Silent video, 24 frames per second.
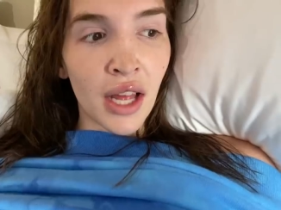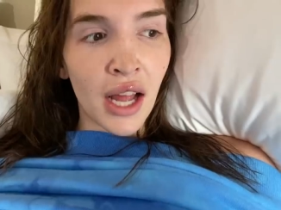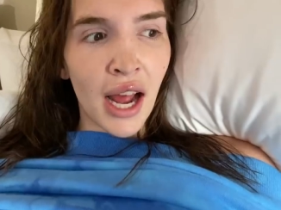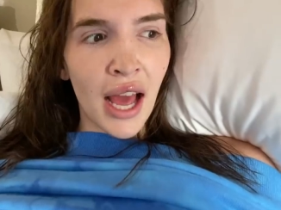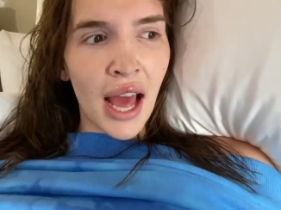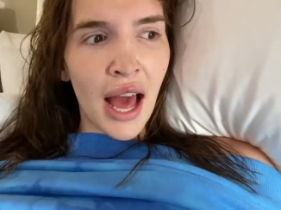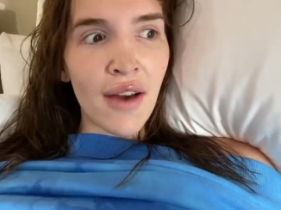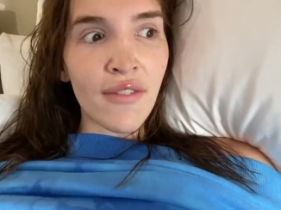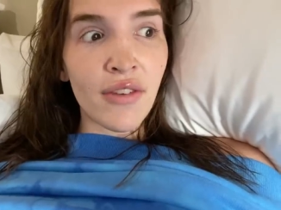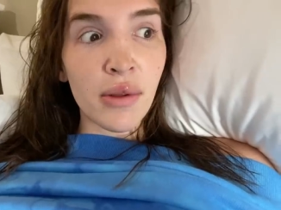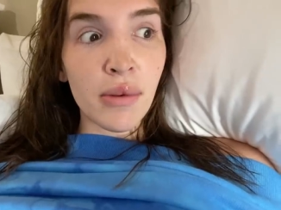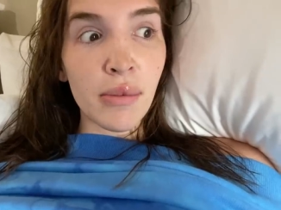and I
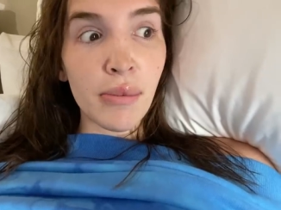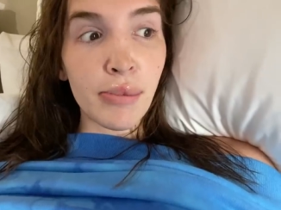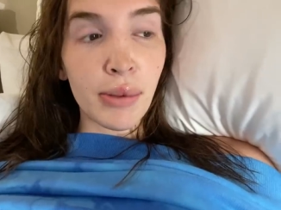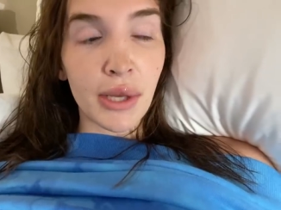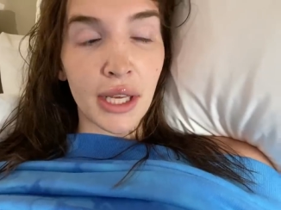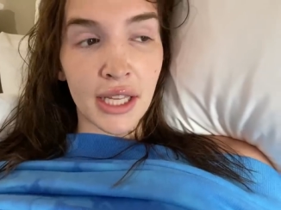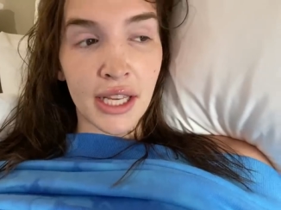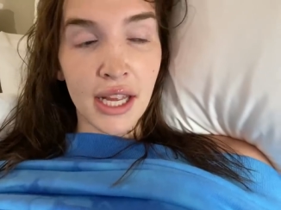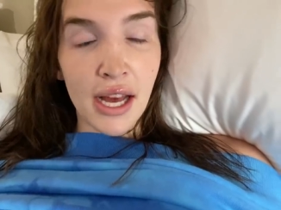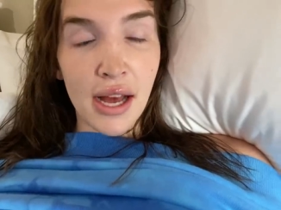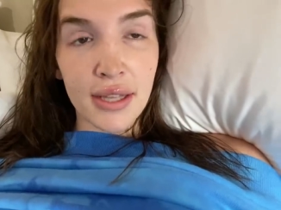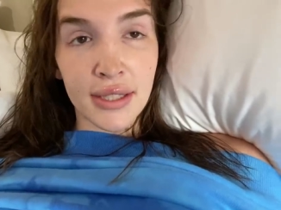haven't
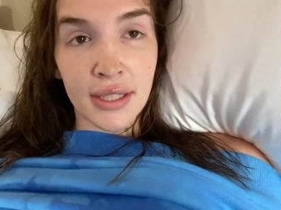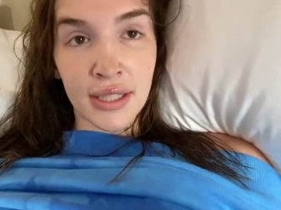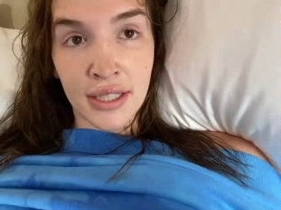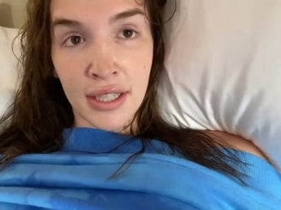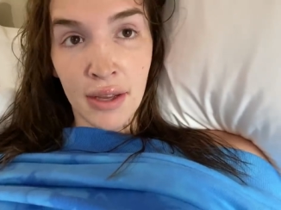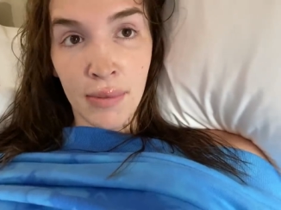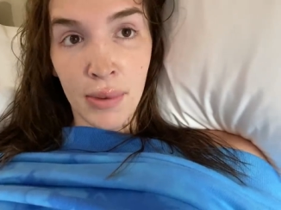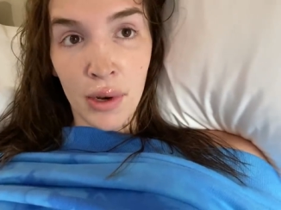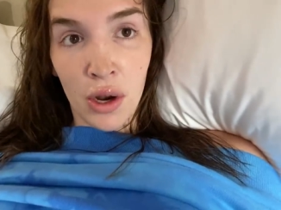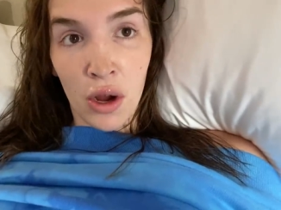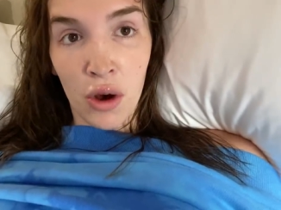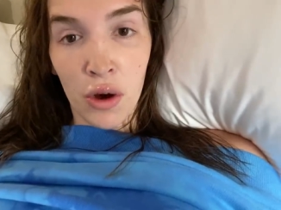peed yet since
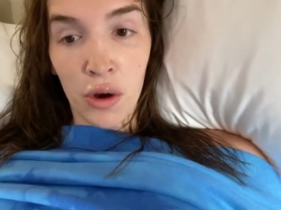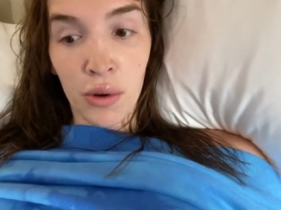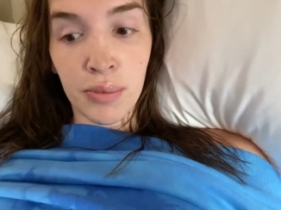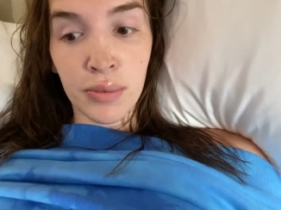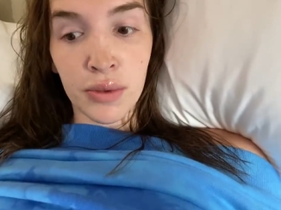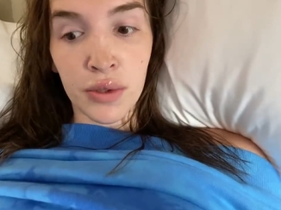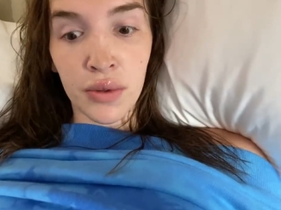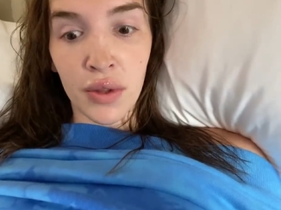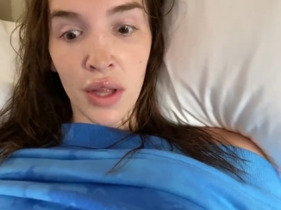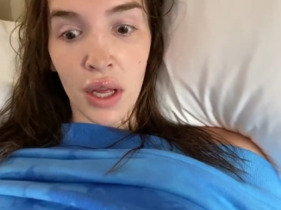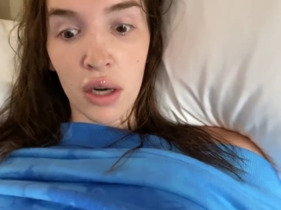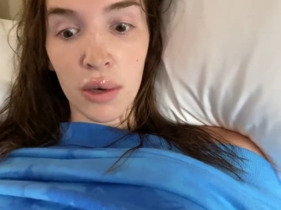I've been home,
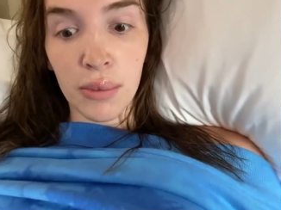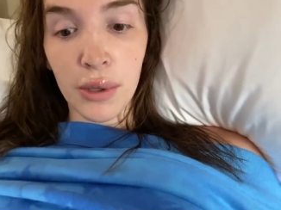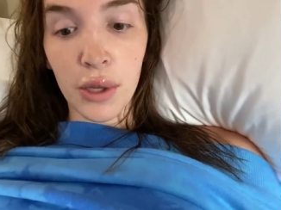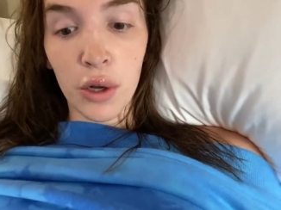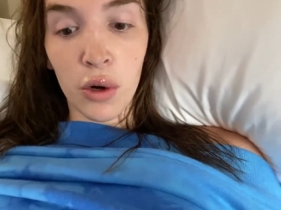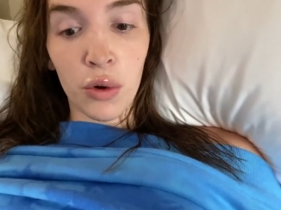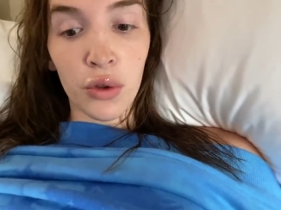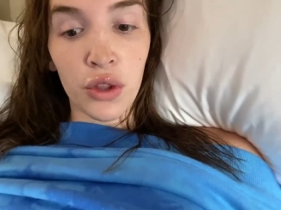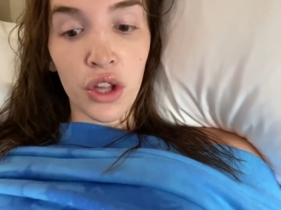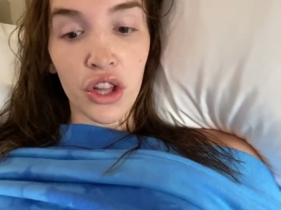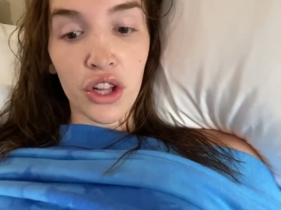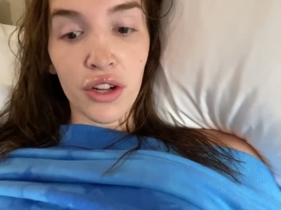so that'll be a
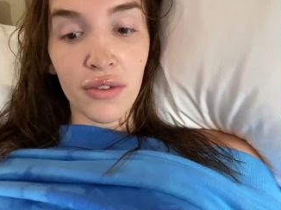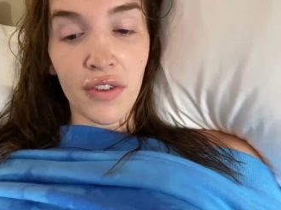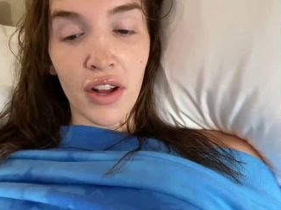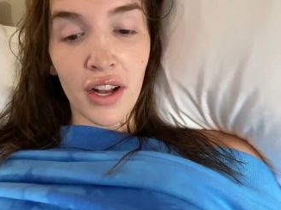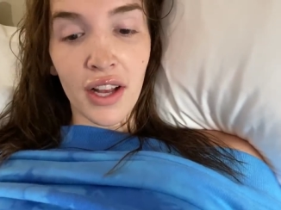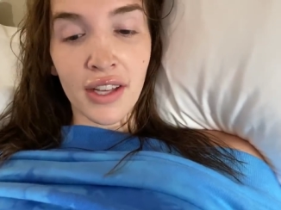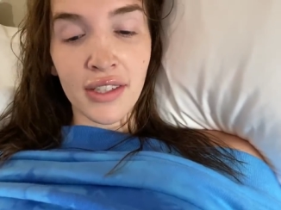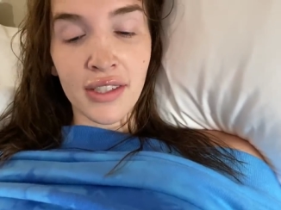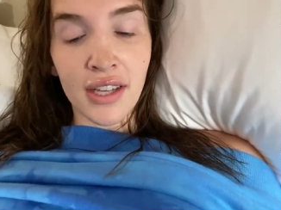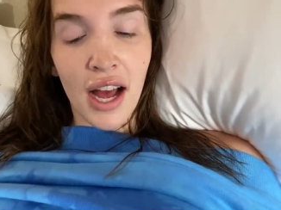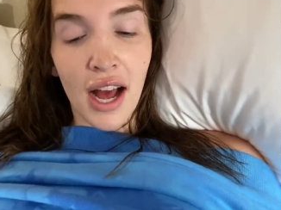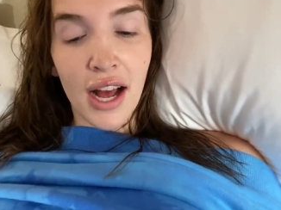whole nother
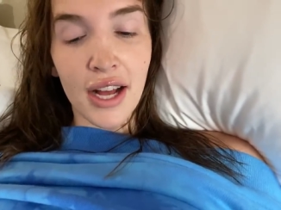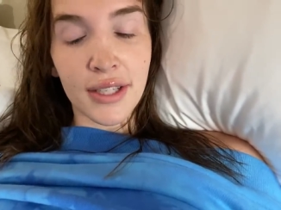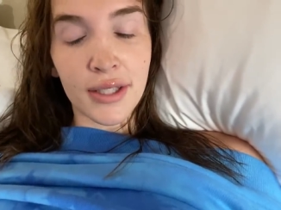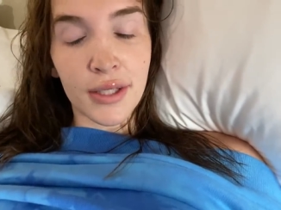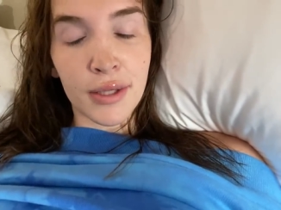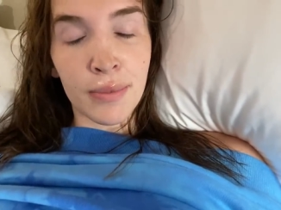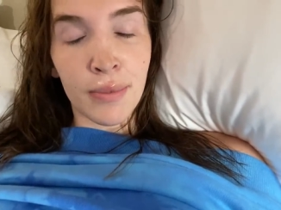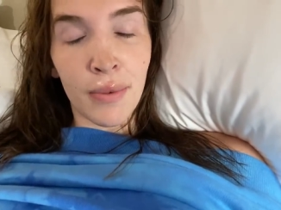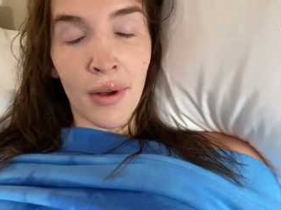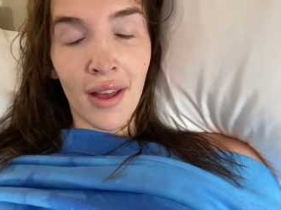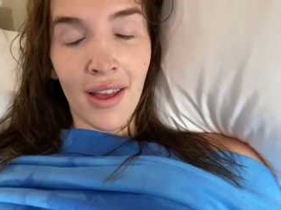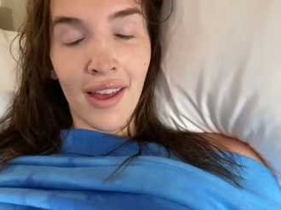fucking
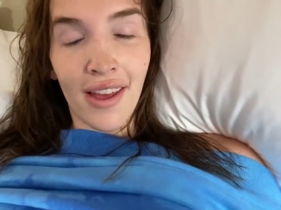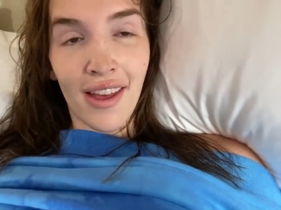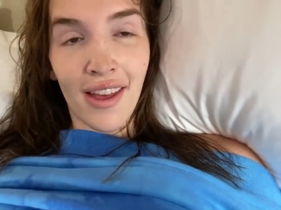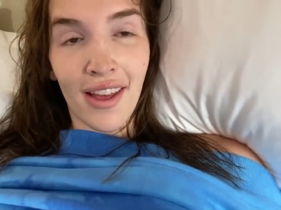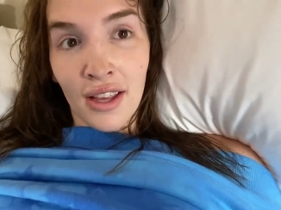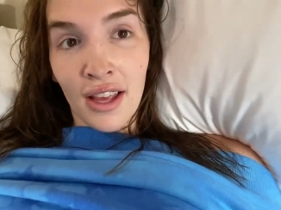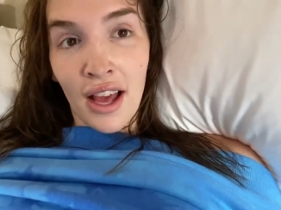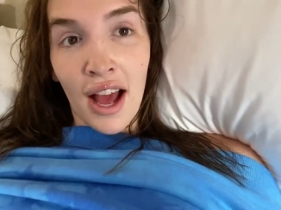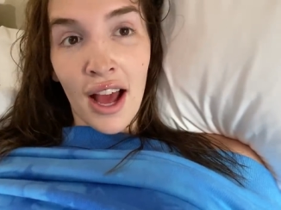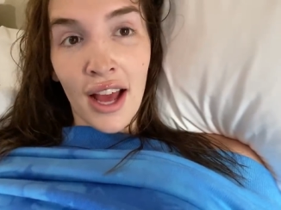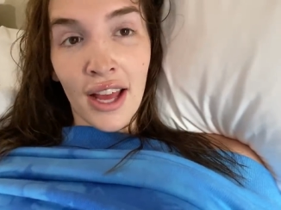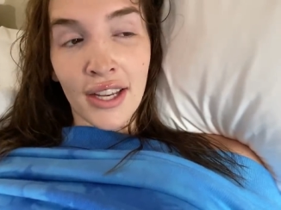task. But
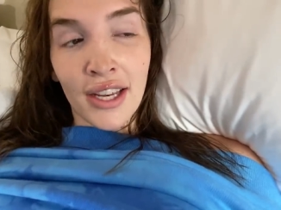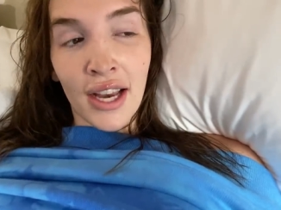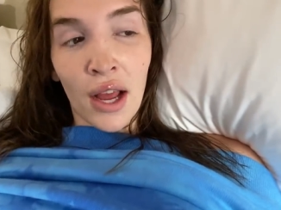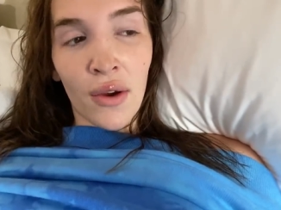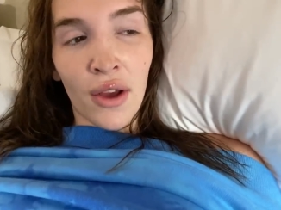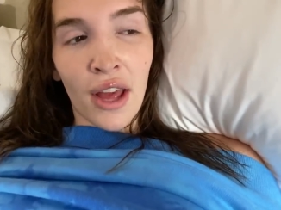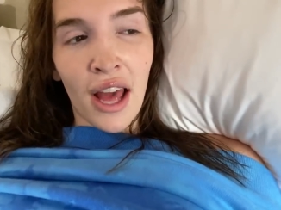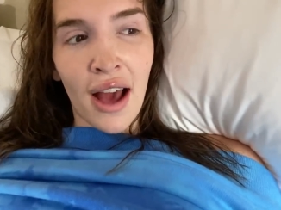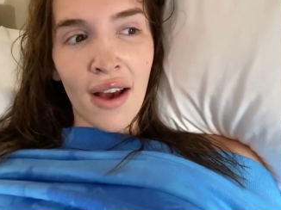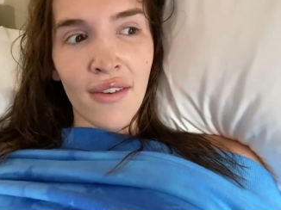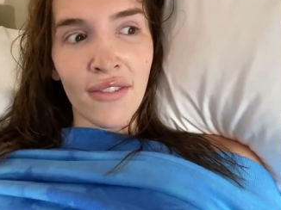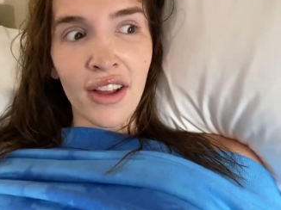yeah, and now I
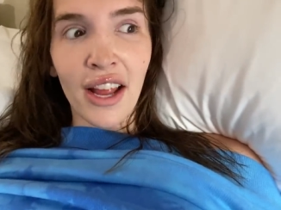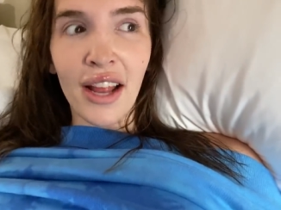have